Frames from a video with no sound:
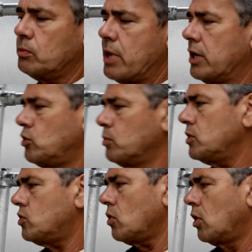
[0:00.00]

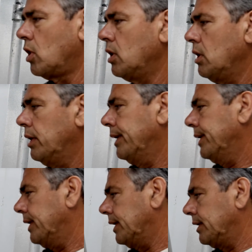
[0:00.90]
measurements are
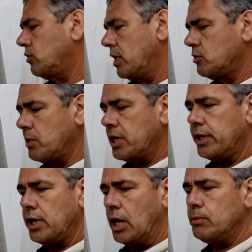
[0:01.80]
transmitted up